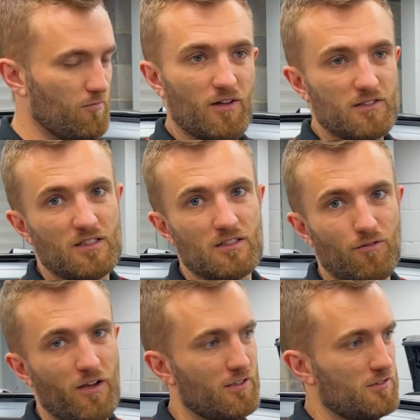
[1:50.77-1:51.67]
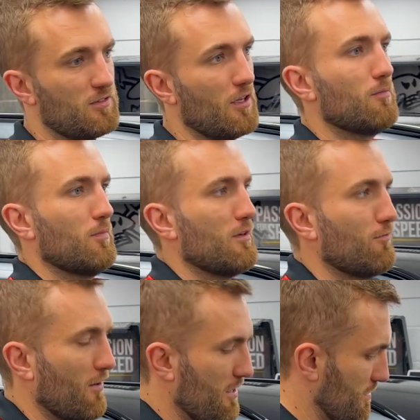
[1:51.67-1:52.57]
First things first, don't be
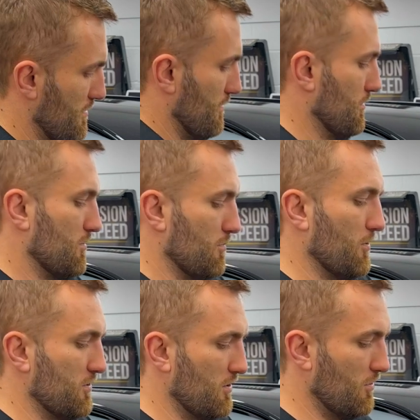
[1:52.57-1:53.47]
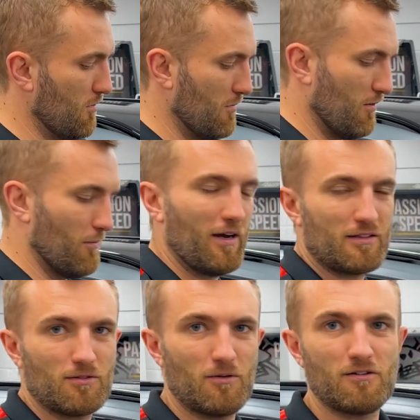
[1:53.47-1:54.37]
afraid to push the door mirror
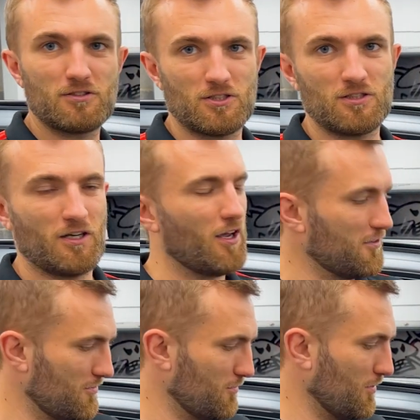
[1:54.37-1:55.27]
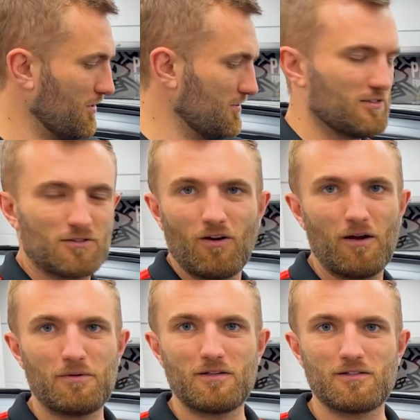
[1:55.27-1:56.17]
back to where it shouldn't go, because it's quite
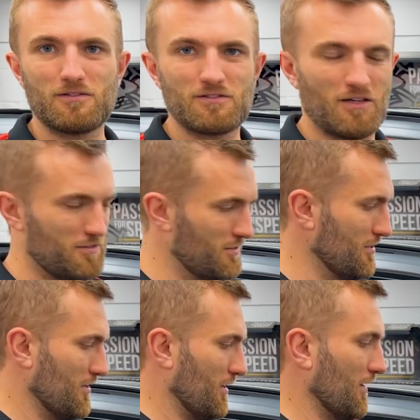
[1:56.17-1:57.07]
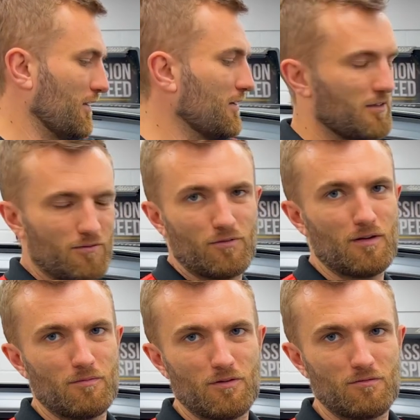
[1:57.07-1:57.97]
happy to do so, and then you can
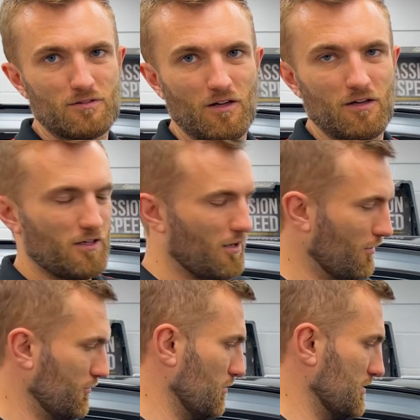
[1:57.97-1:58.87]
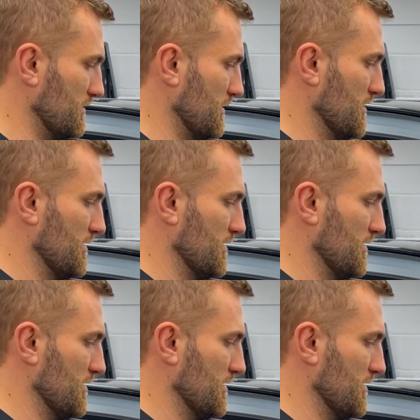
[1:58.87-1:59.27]
flip to return it afterwards.